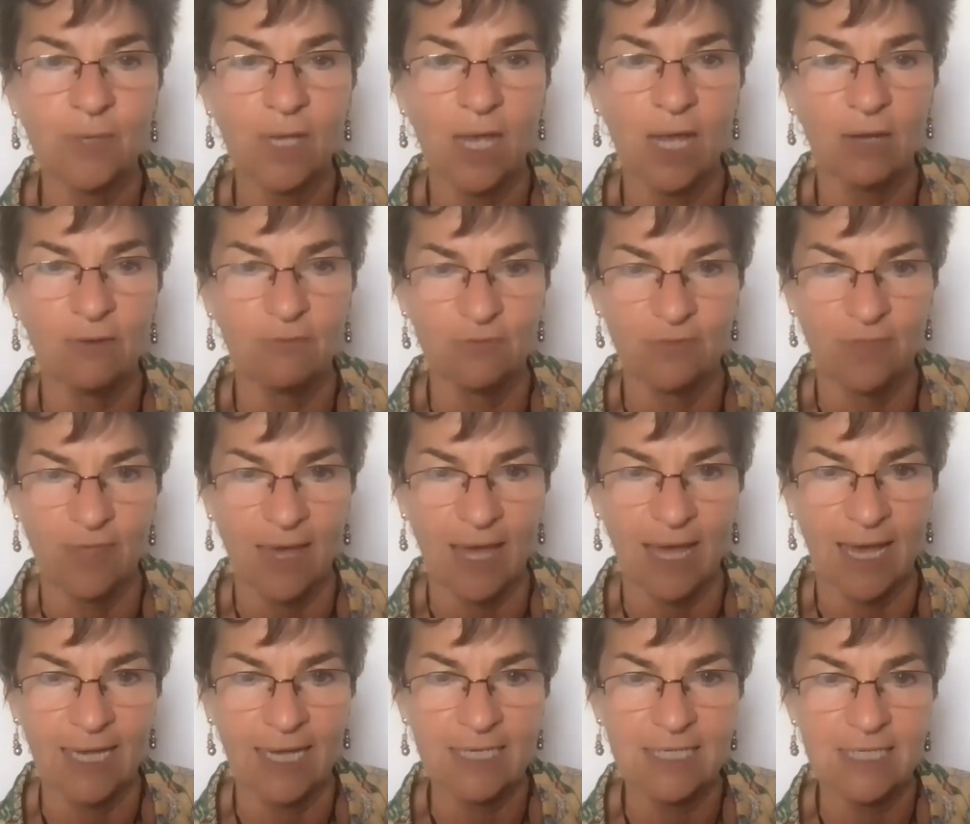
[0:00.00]
of
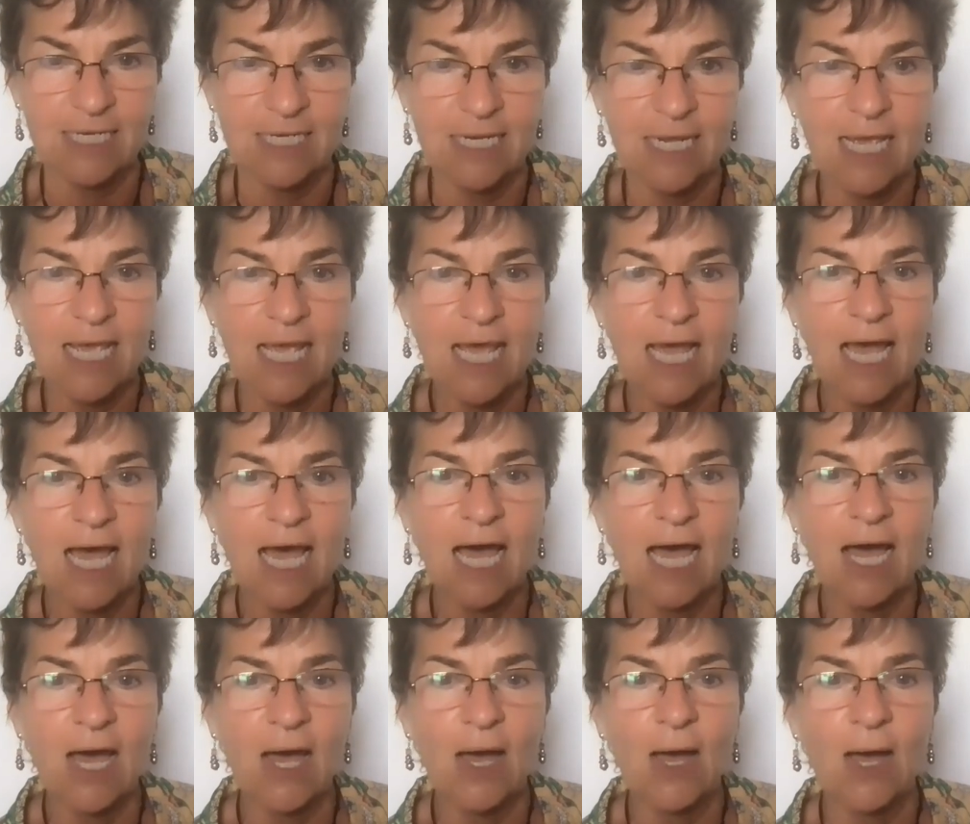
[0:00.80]
that.
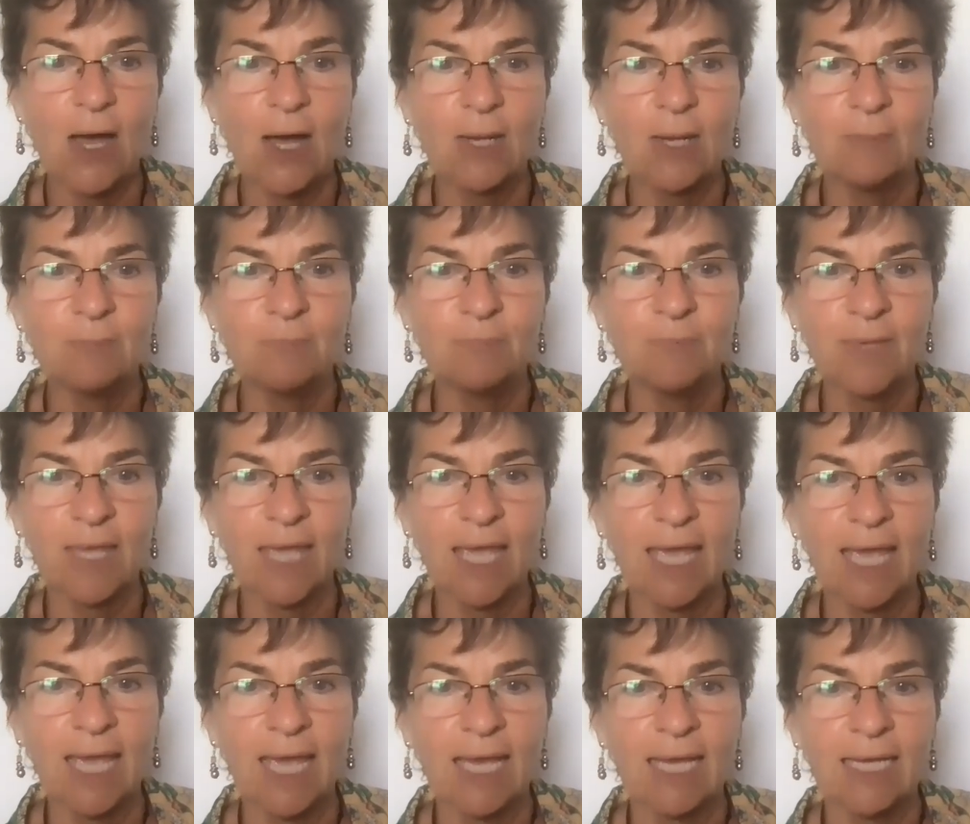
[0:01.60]

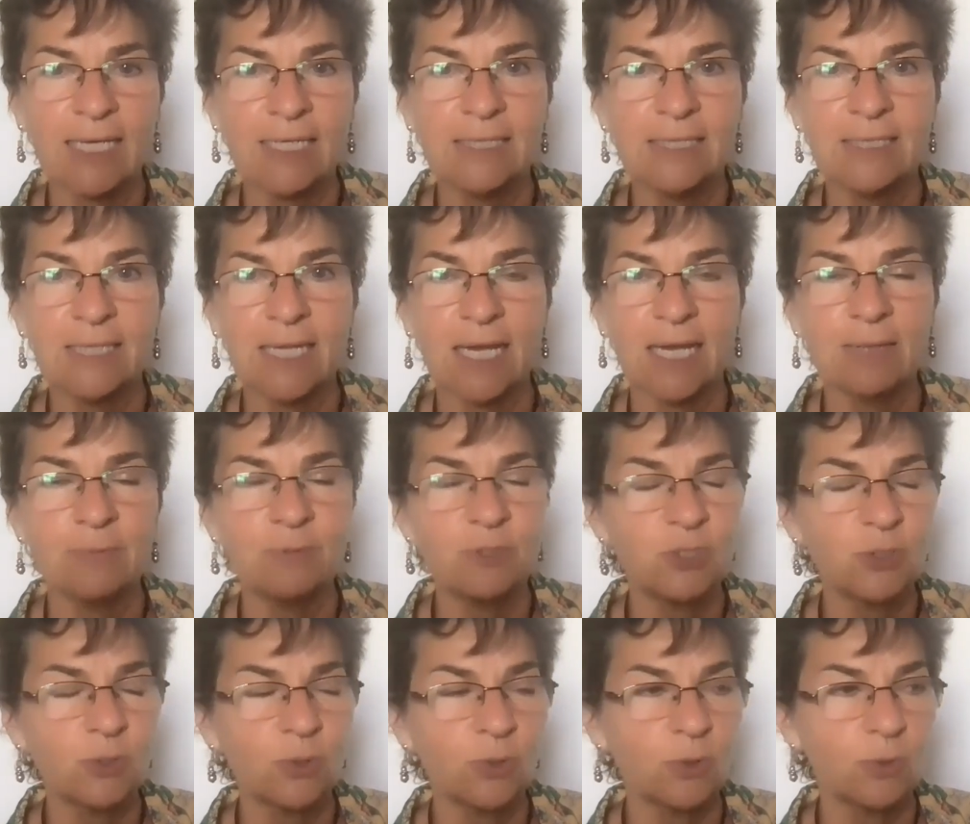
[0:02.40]
And I'm
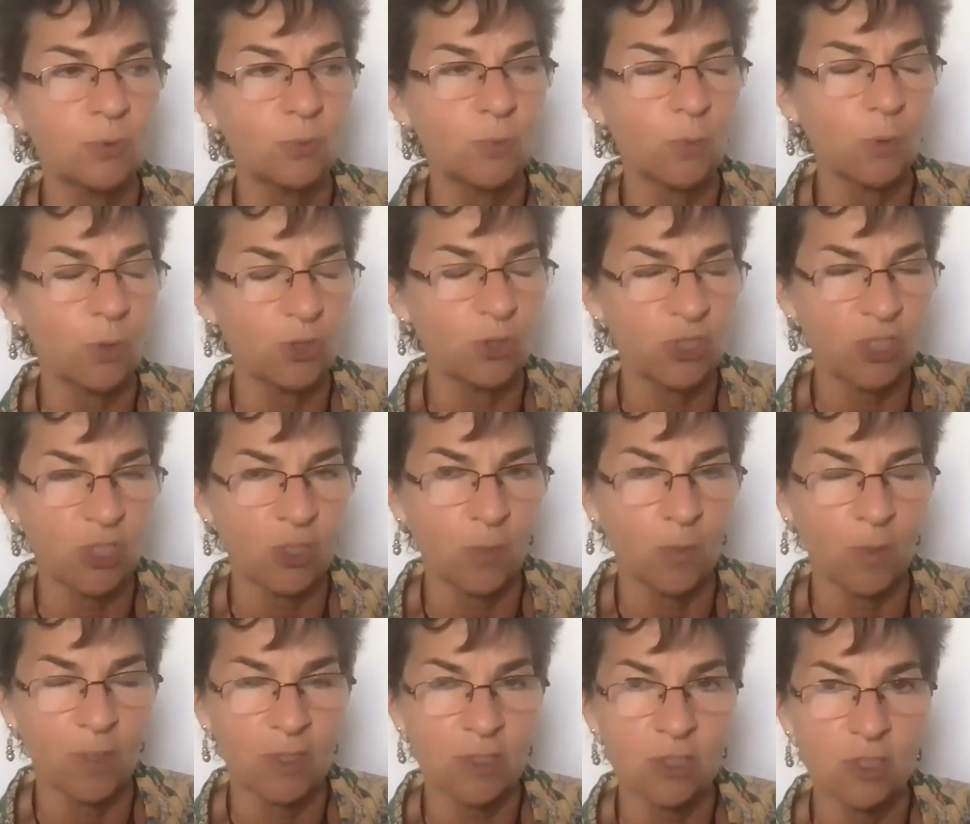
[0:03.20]
sure Roshi
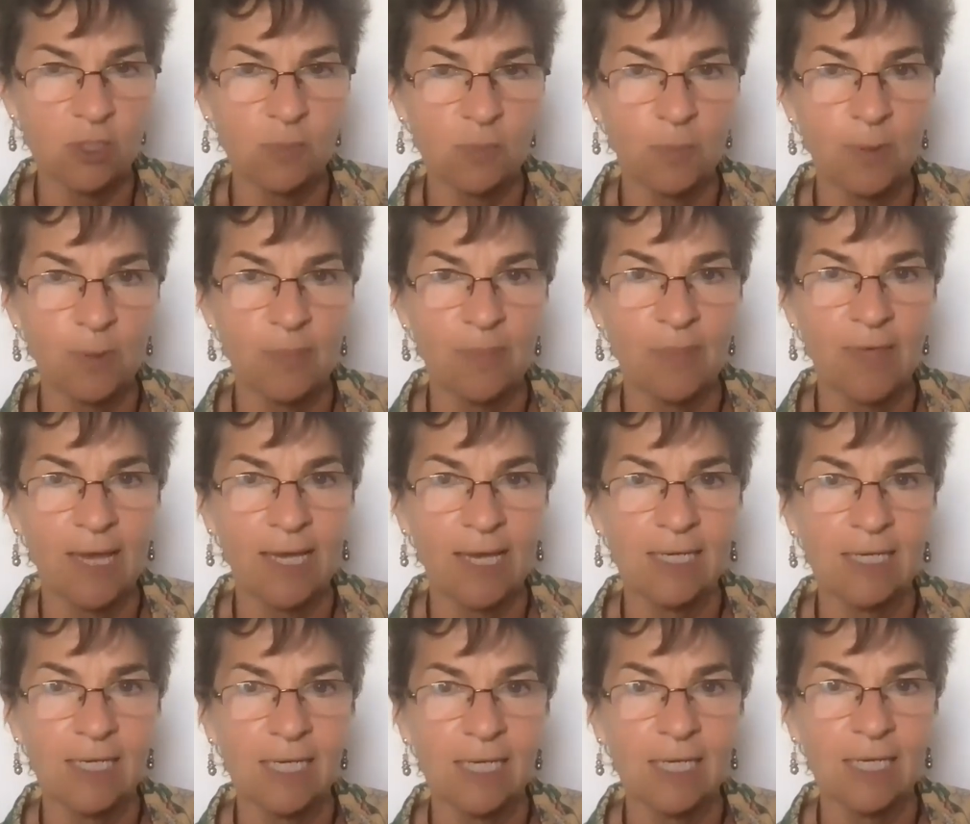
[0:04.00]
wants to put
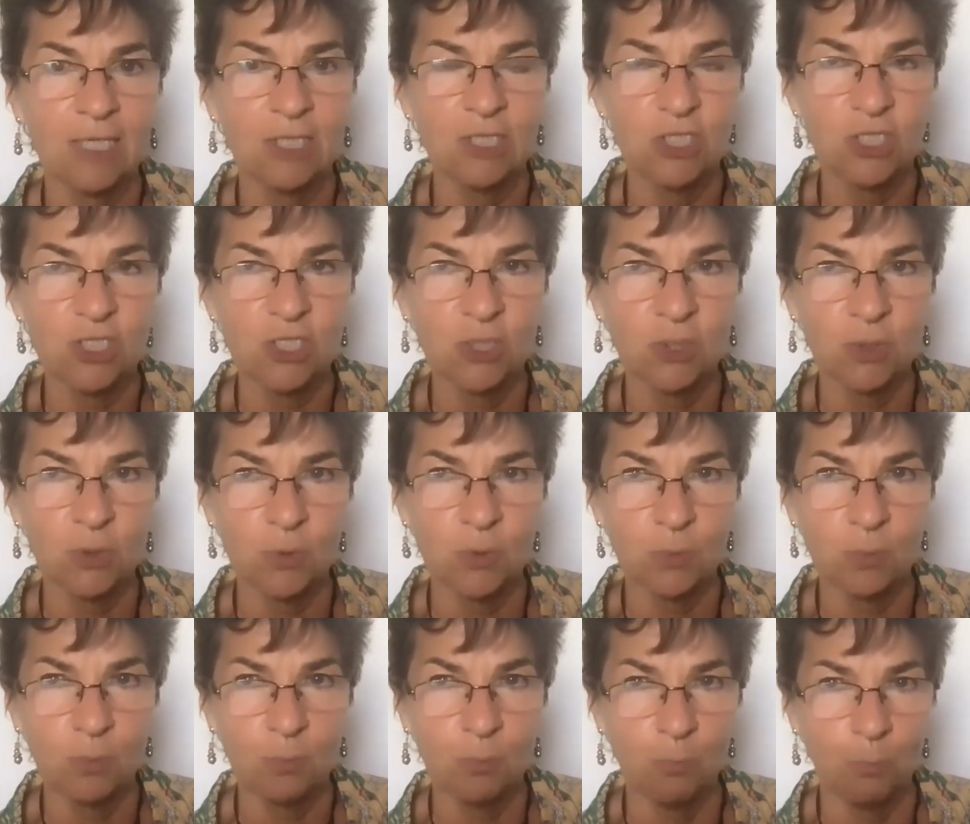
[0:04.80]
that
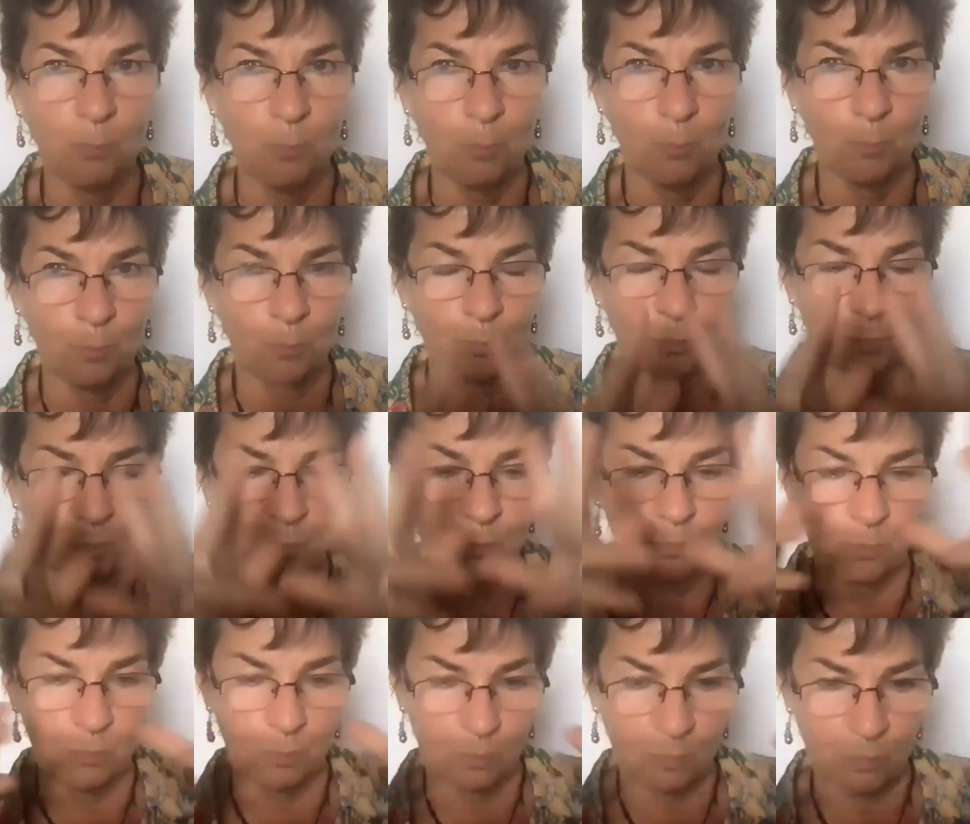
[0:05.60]
into
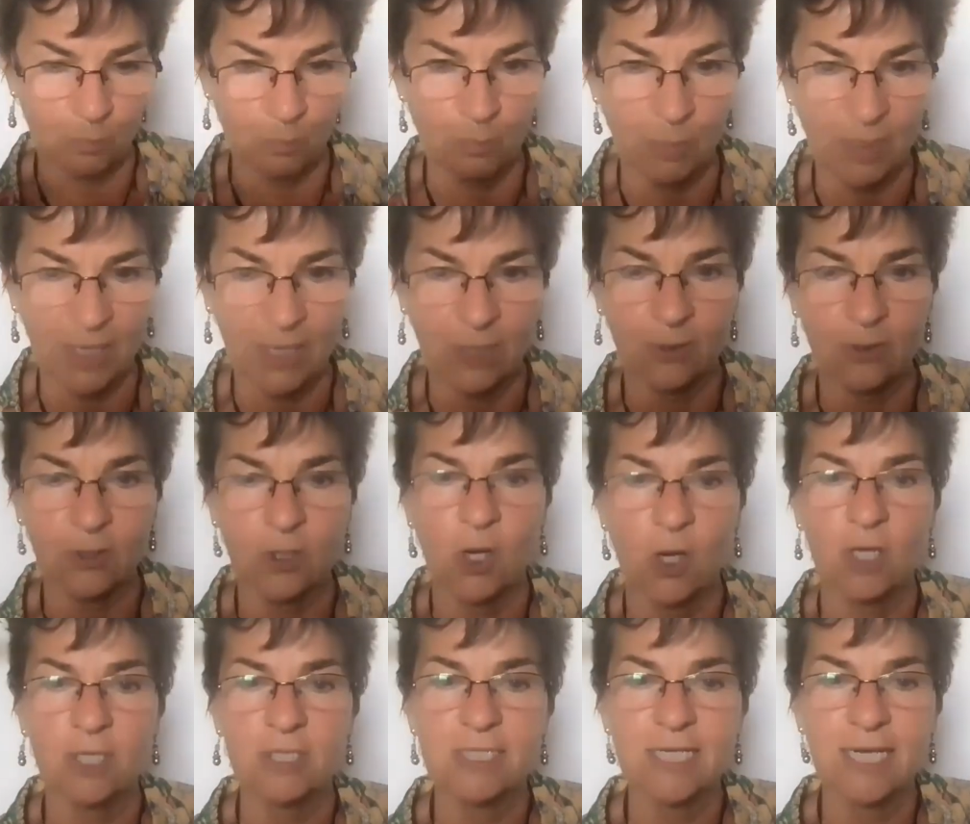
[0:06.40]
bigger
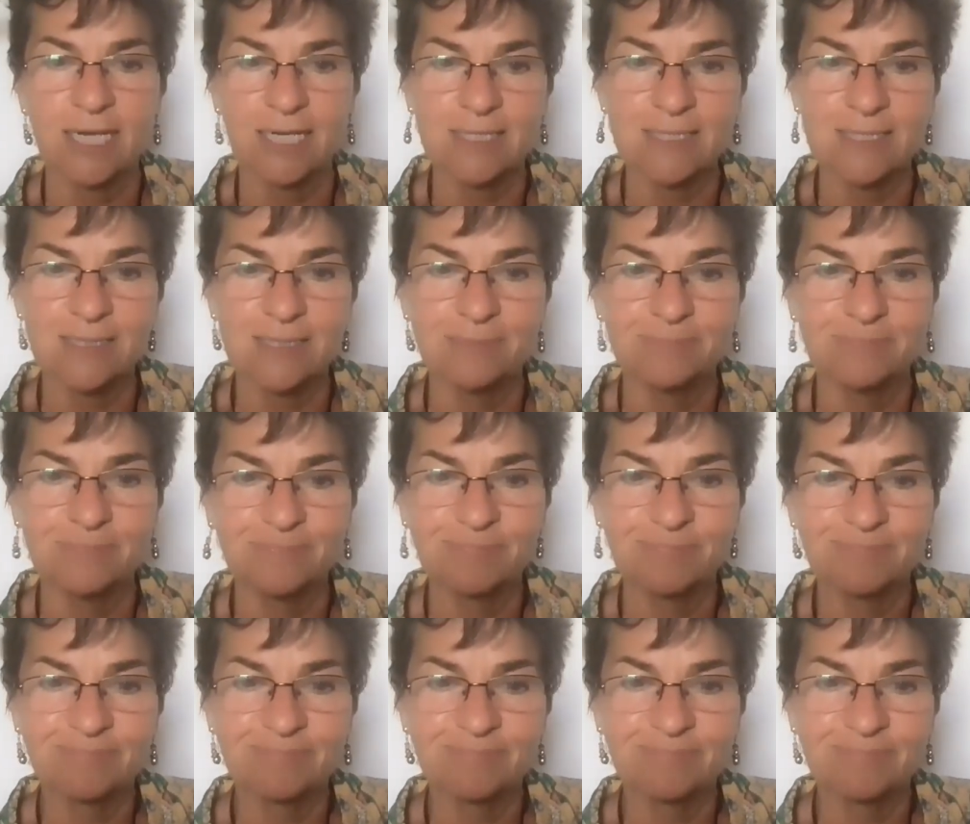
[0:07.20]
context.